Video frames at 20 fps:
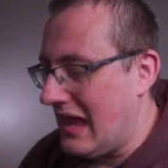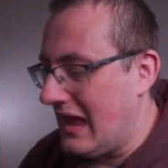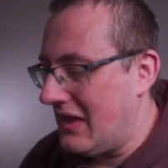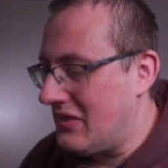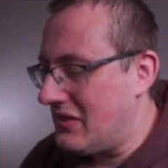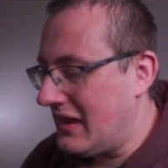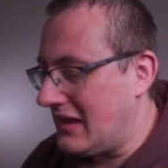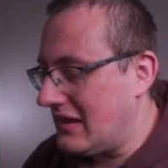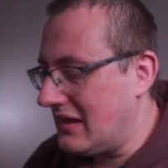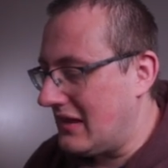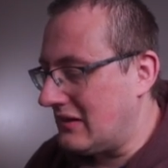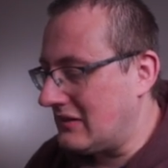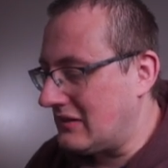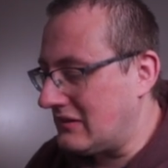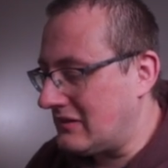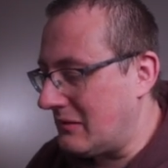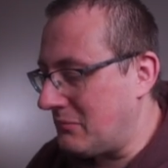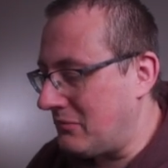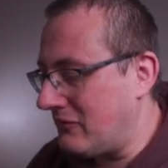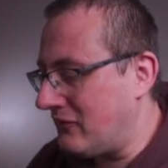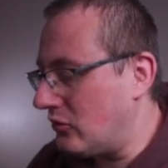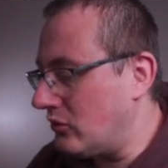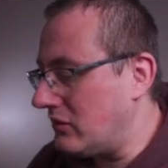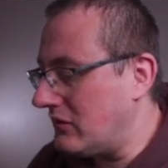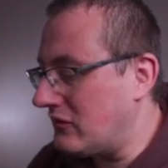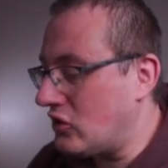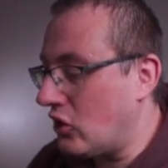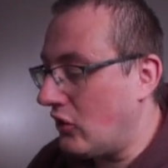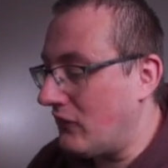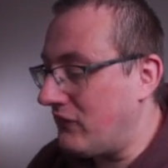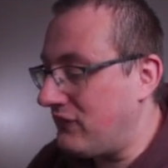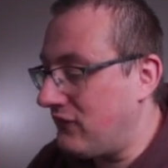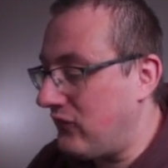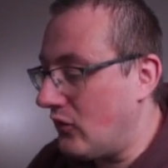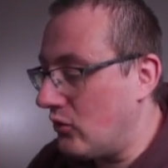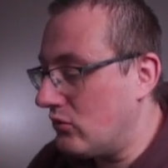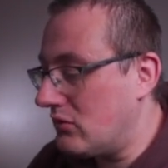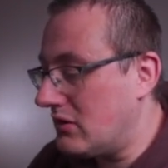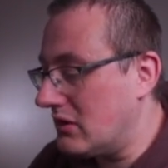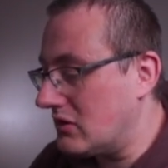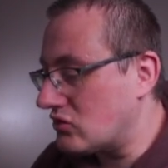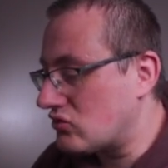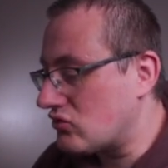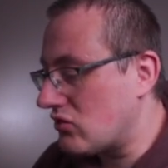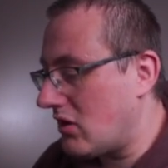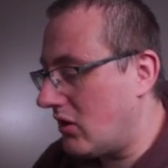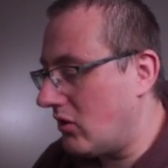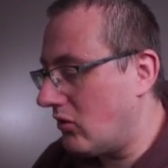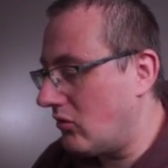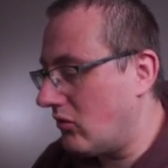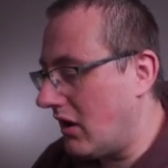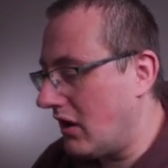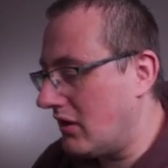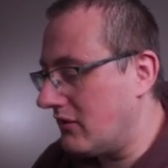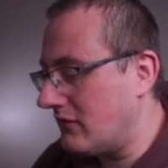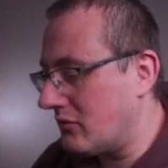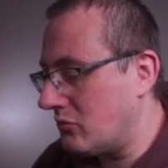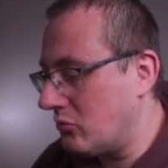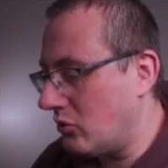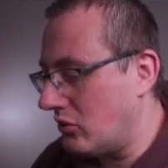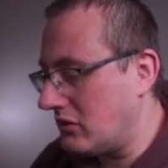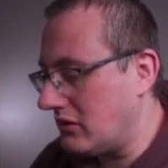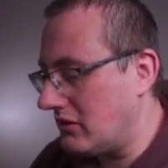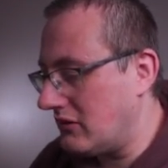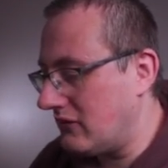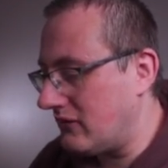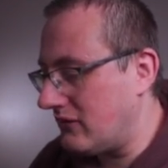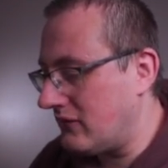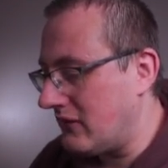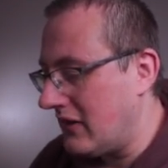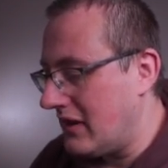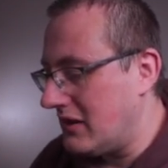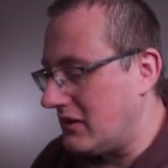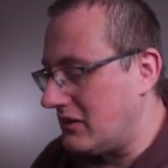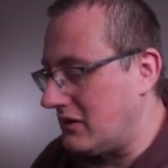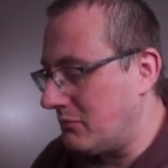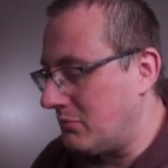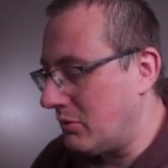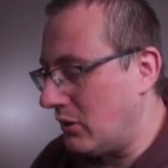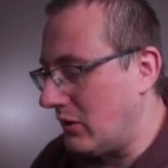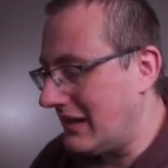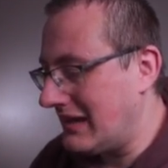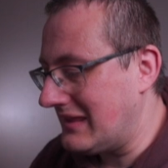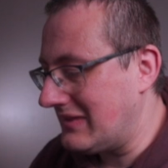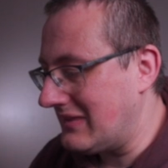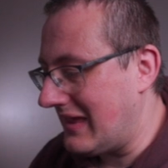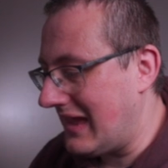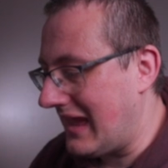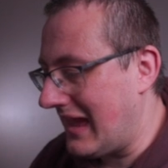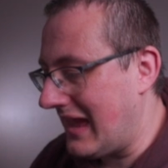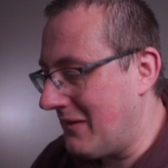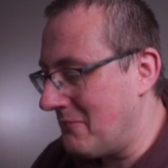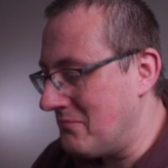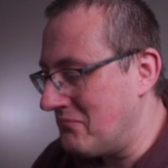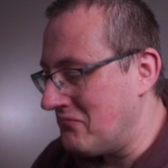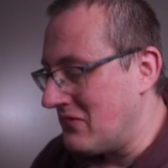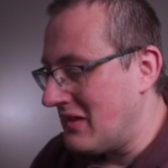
And then, as I said before, you've got full control over what you've you put in there,